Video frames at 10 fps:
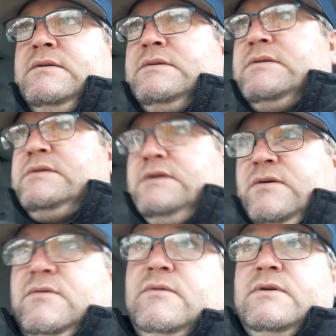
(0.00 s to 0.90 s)

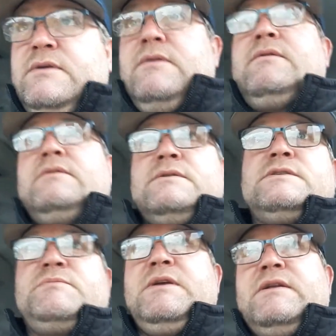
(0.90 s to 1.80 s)
So,
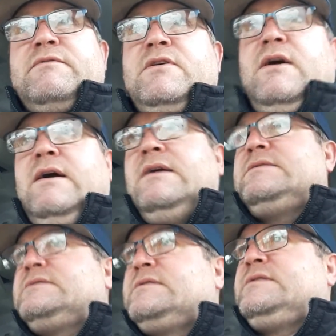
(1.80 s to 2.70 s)
speaking of
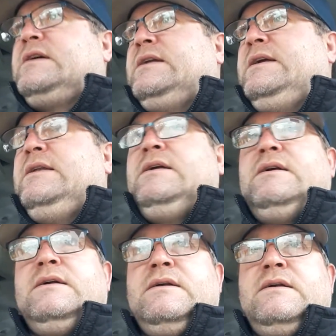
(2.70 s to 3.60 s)
cars and starting,
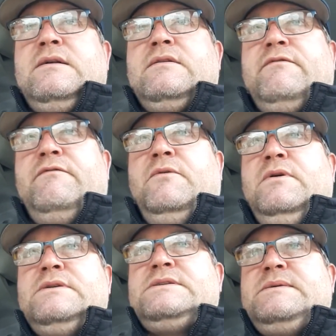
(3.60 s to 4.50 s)
the
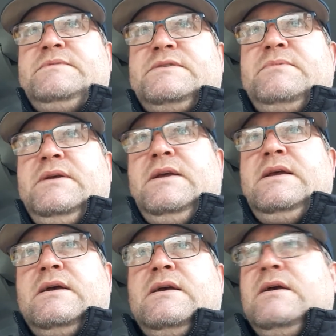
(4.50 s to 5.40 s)
Ford seems to
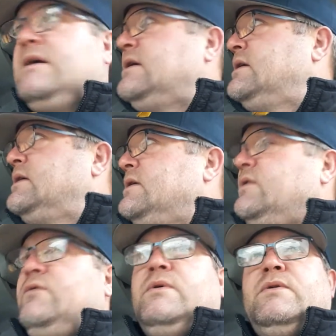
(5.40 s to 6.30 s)
be
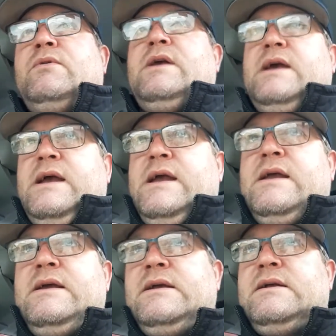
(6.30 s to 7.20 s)
doing
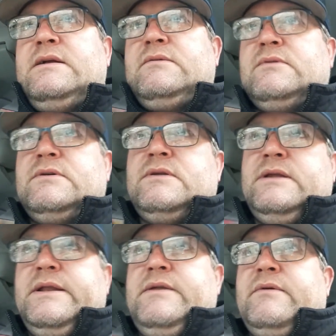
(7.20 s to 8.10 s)
okay. We're
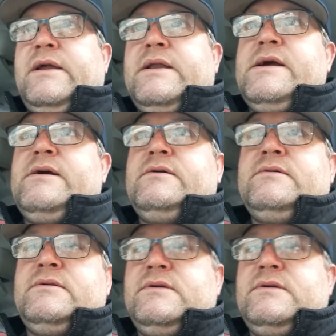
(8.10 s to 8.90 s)
in it right now.